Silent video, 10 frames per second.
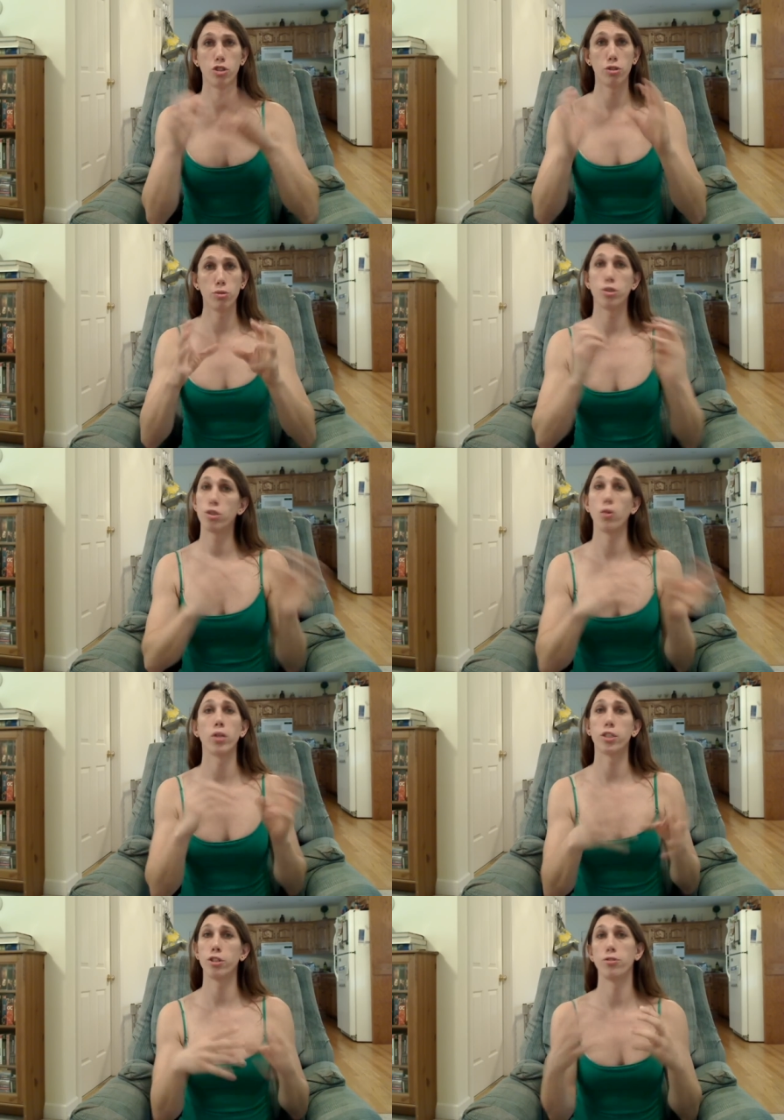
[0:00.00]
due
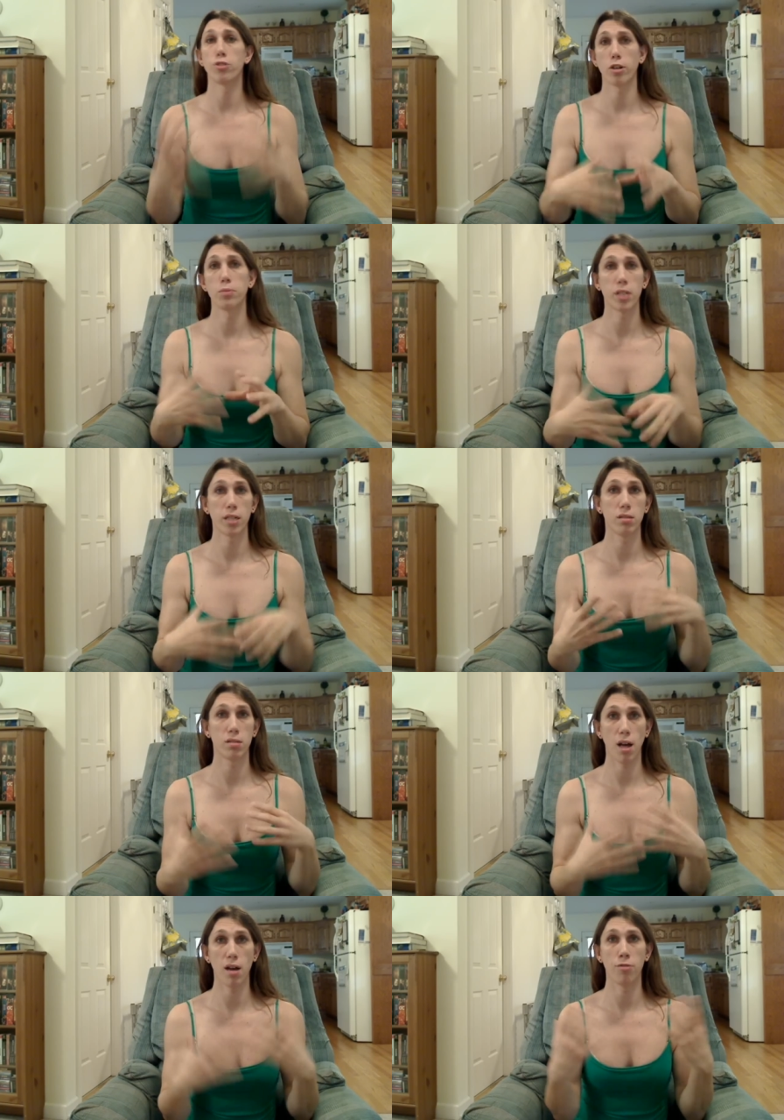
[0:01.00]
solely to
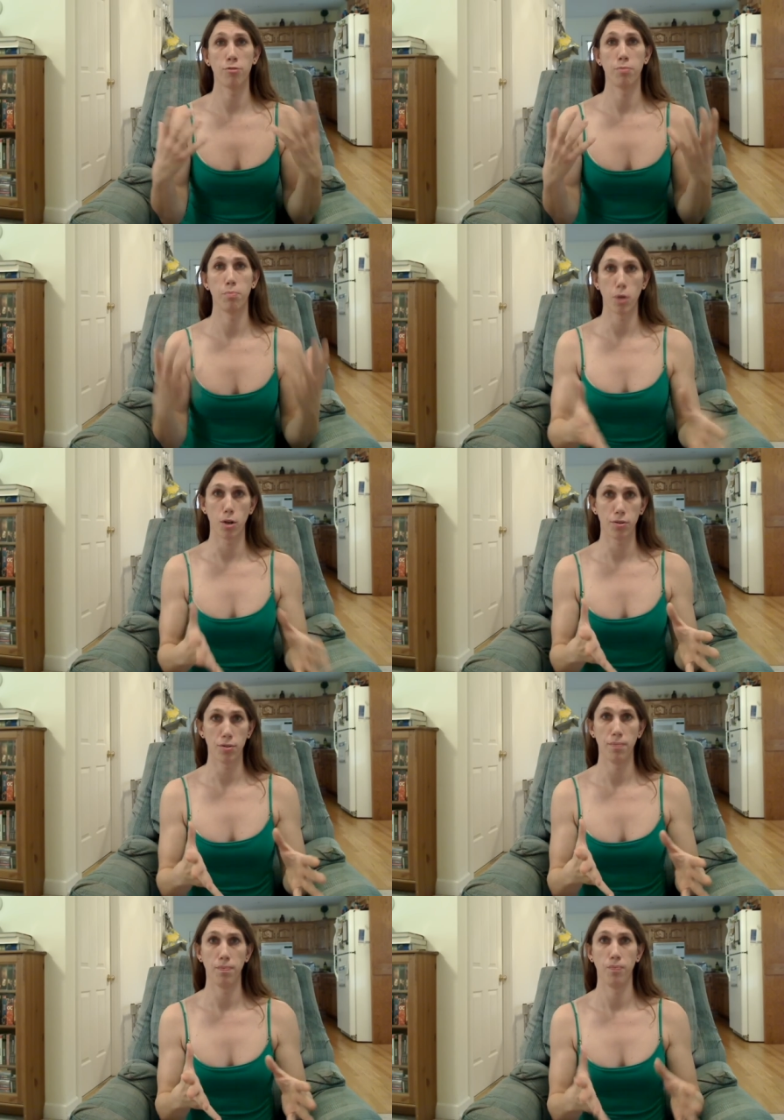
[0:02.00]
circumstances of
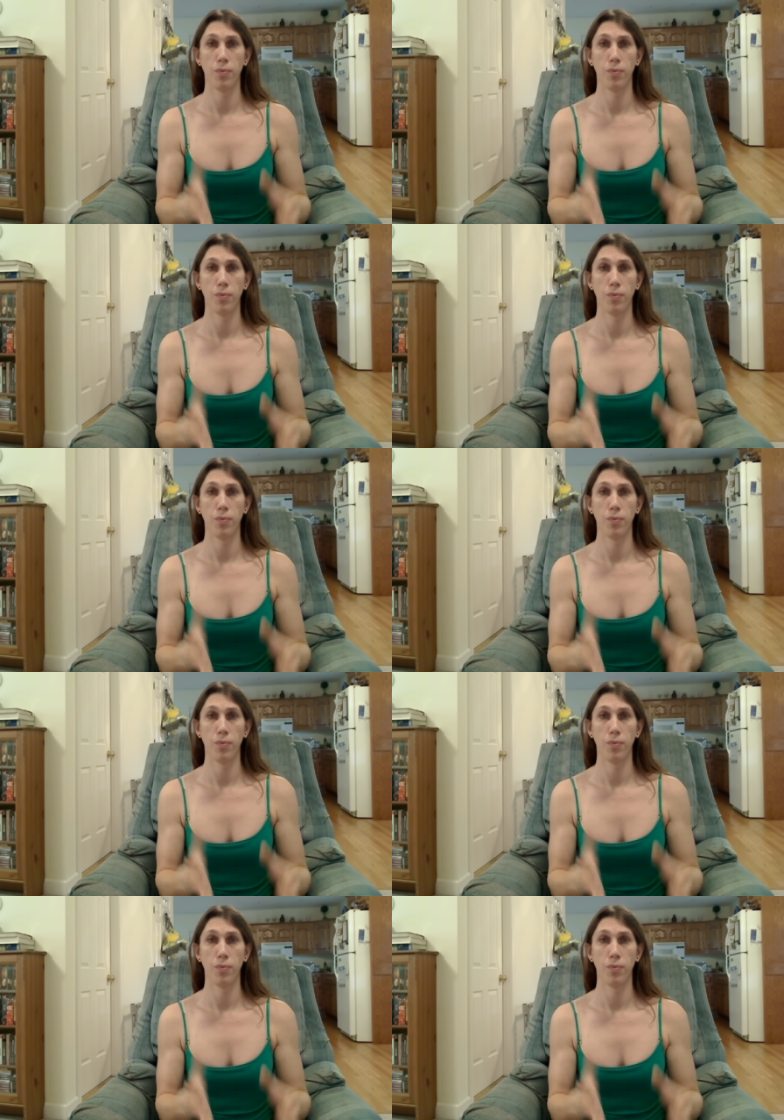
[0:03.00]
birth.